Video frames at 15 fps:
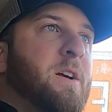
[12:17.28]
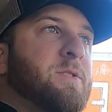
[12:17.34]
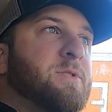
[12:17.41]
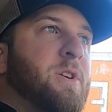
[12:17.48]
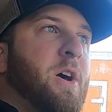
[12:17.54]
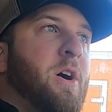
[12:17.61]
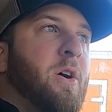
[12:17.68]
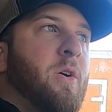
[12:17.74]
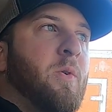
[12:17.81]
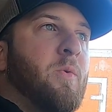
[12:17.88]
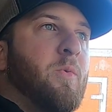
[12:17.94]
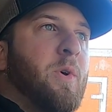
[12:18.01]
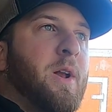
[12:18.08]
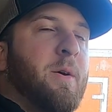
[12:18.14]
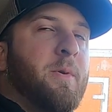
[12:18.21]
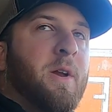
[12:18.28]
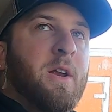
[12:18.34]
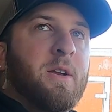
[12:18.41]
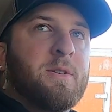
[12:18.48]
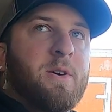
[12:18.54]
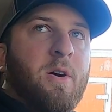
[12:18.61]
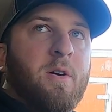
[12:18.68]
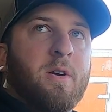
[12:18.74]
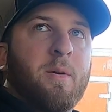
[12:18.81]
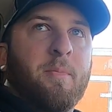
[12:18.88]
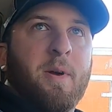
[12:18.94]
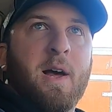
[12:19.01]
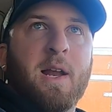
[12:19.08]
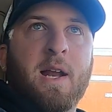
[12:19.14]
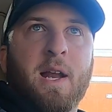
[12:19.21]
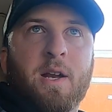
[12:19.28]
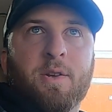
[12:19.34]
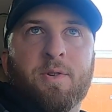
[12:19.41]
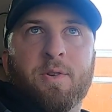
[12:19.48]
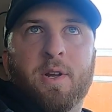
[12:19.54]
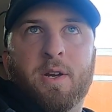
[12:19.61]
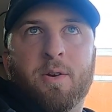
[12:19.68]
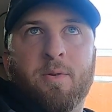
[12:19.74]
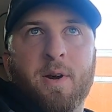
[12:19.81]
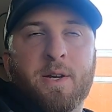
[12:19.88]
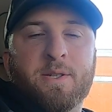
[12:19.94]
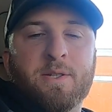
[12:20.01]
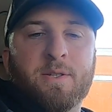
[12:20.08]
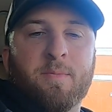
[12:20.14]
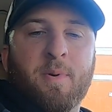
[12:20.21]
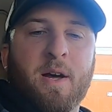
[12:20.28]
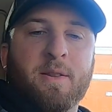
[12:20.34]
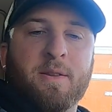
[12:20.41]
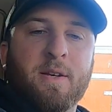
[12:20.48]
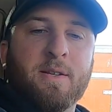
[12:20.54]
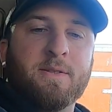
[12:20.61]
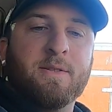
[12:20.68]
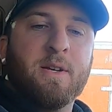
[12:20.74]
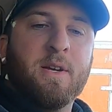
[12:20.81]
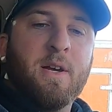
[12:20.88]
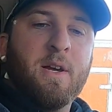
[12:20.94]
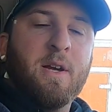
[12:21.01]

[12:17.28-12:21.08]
So what I wanted to talk about, and I do get questions about this